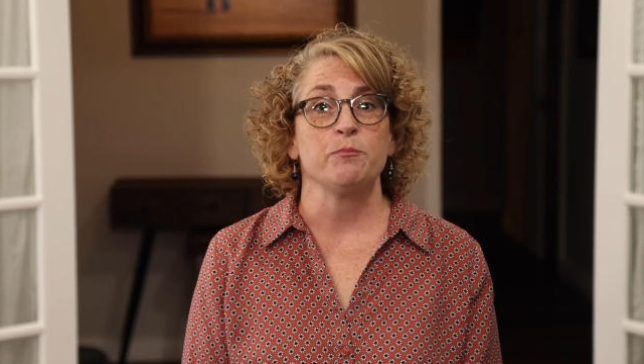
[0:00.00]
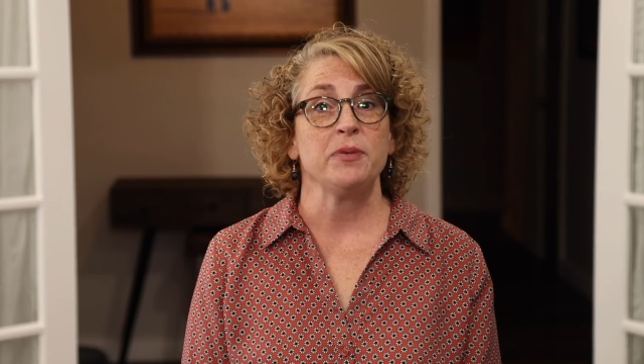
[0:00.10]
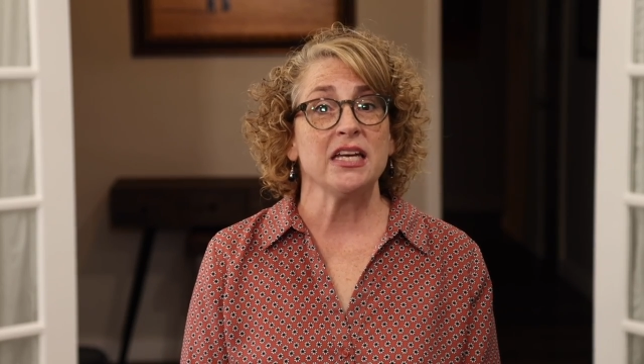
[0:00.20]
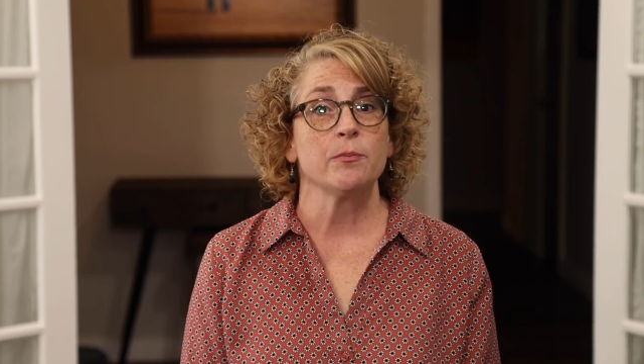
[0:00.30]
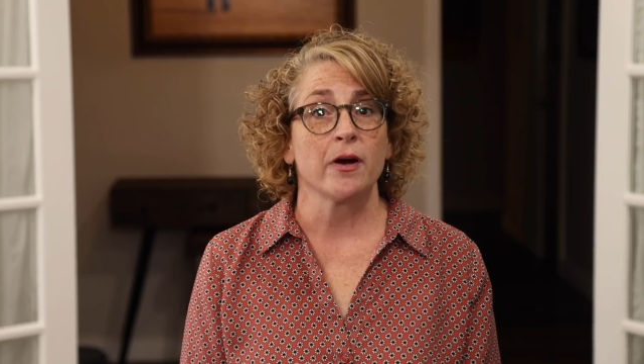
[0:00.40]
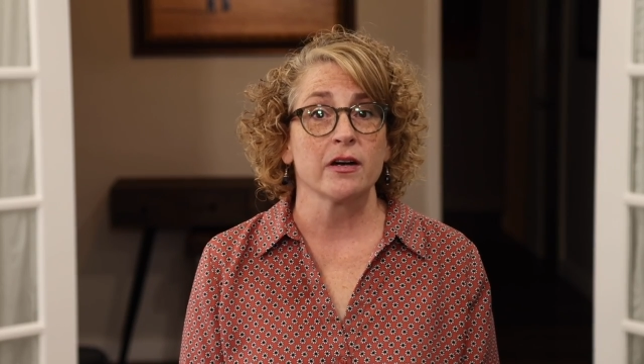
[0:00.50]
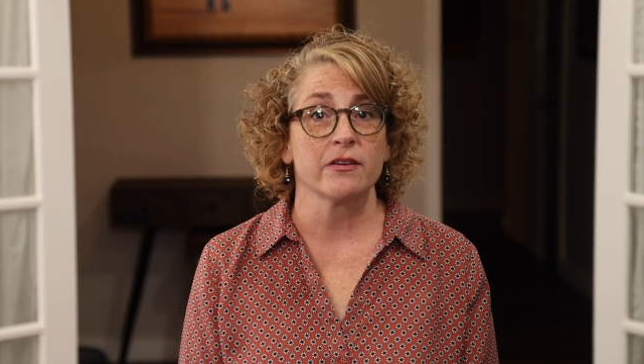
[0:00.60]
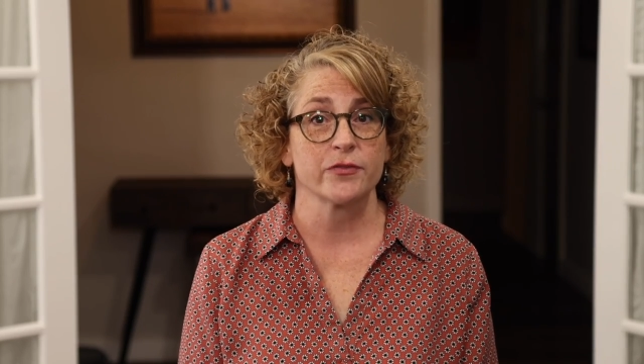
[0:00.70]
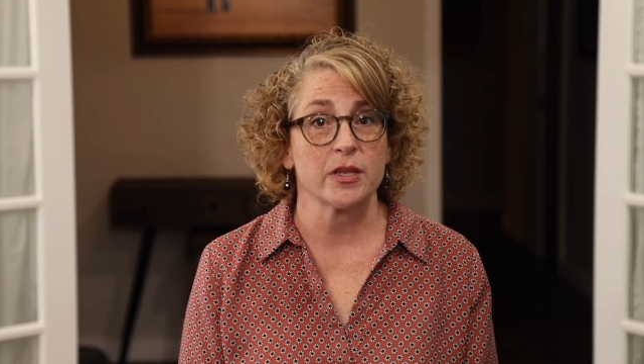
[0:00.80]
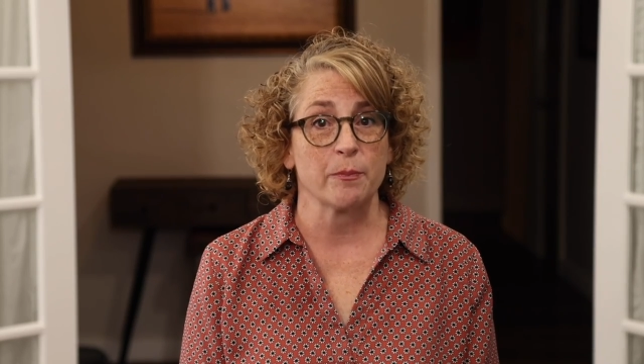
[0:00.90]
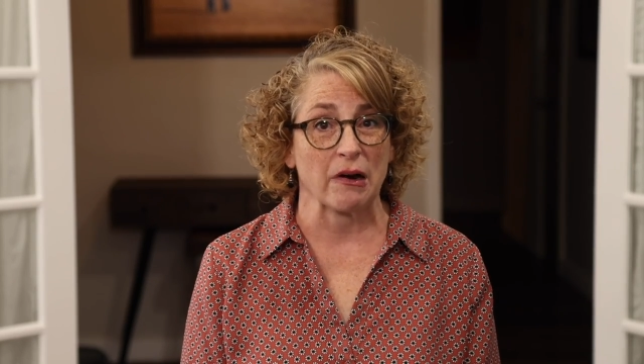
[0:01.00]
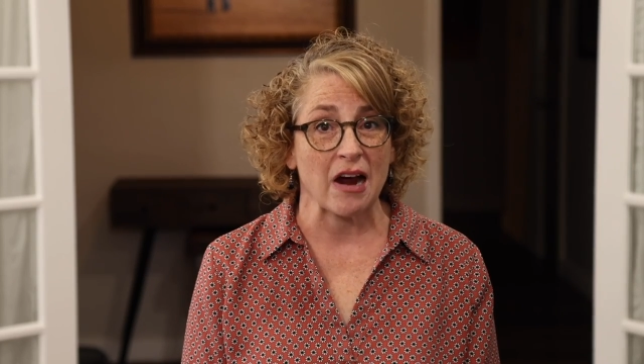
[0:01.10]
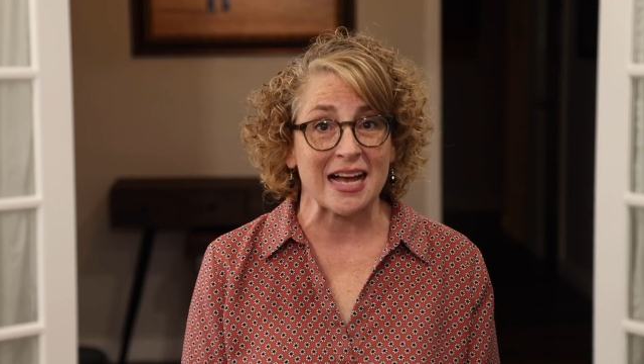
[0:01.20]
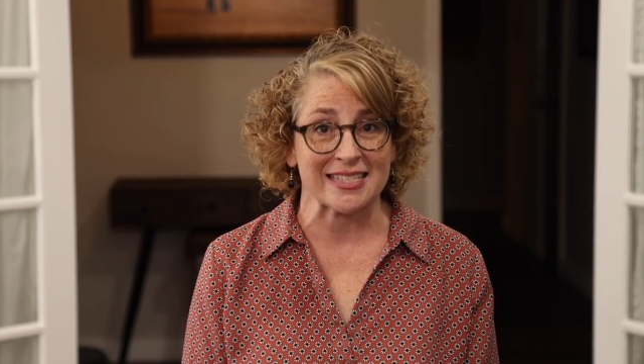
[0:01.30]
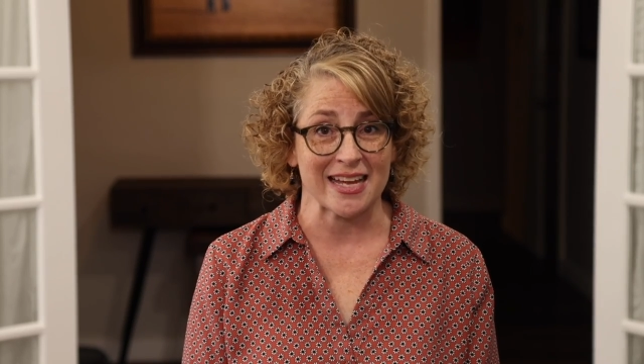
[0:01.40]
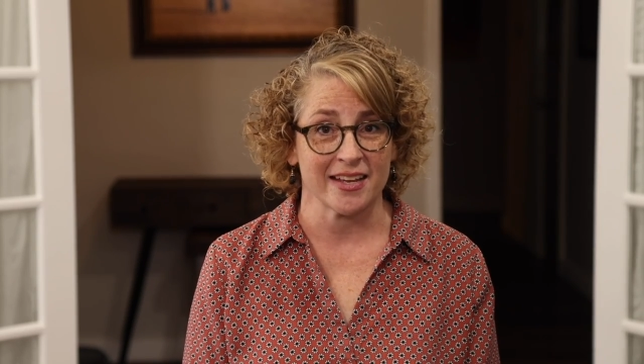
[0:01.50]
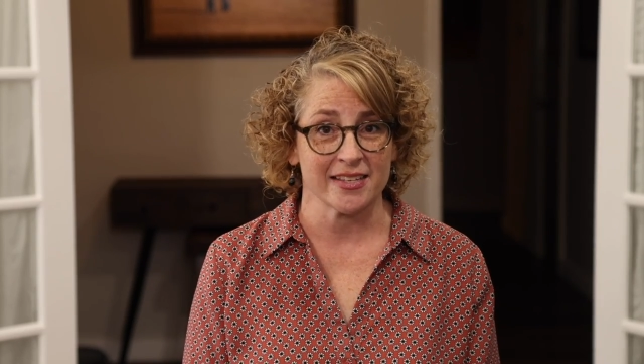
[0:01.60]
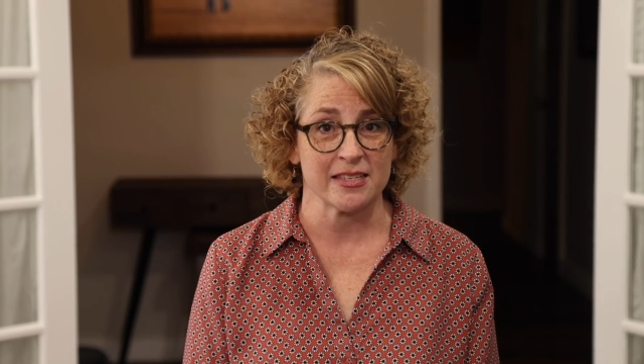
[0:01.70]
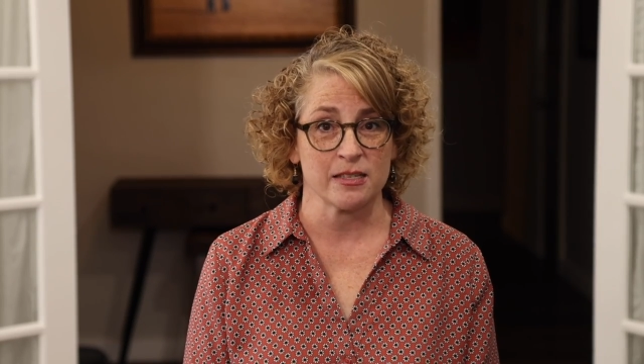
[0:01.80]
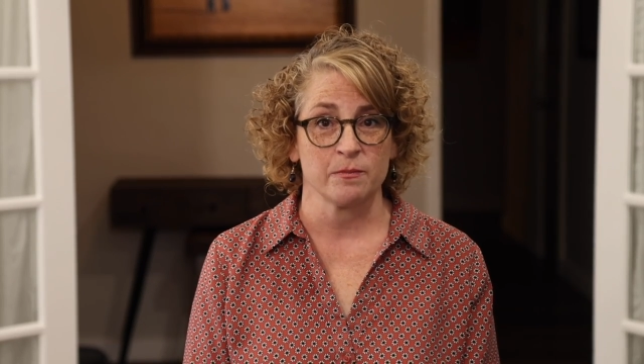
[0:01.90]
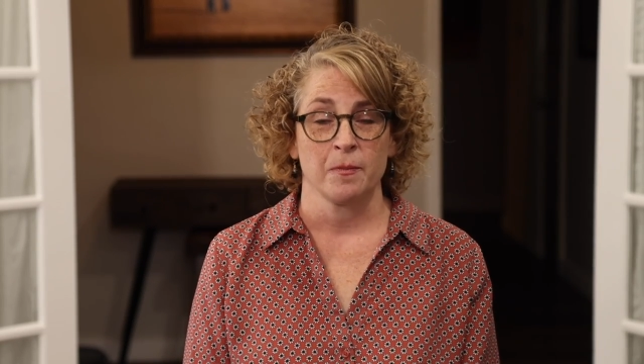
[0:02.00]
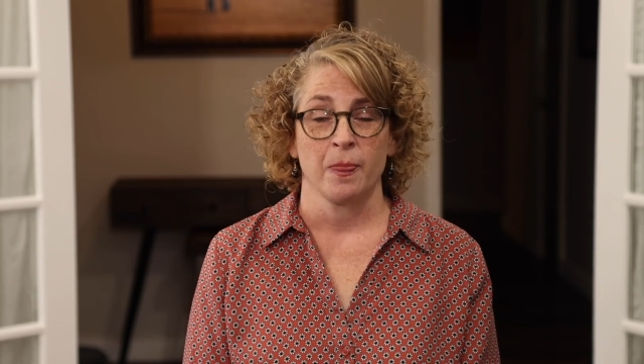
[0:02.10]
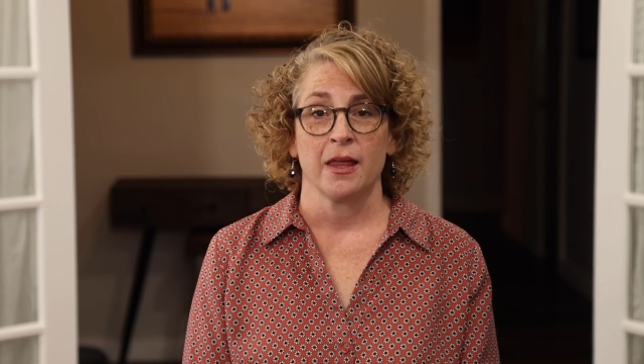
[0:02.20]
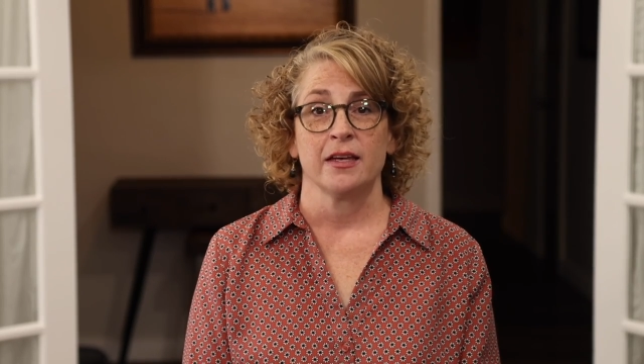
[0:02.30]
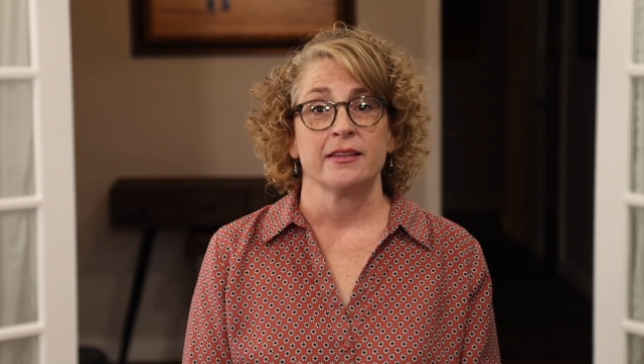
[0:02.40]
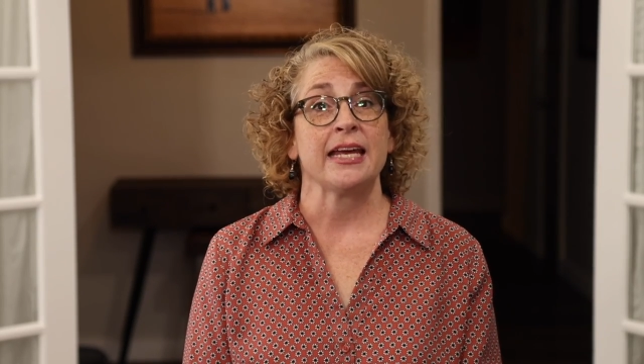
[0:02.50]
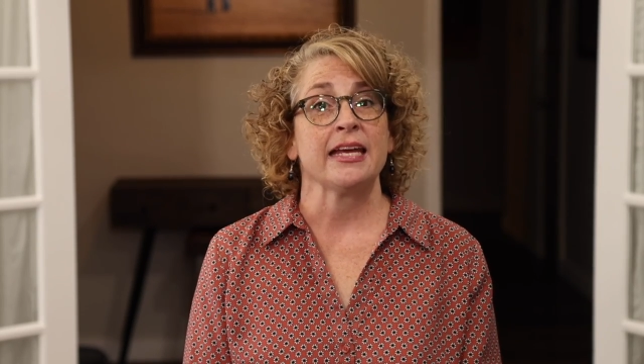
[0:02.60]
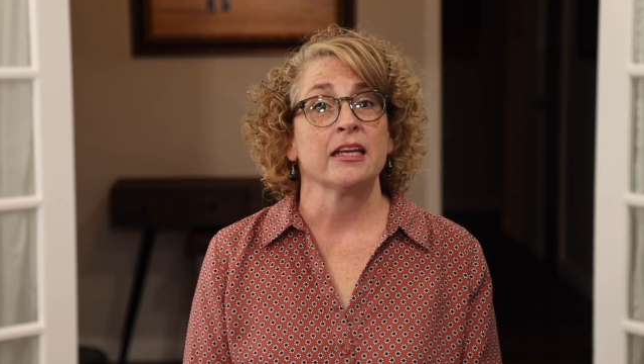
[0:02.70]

be a part of the process. They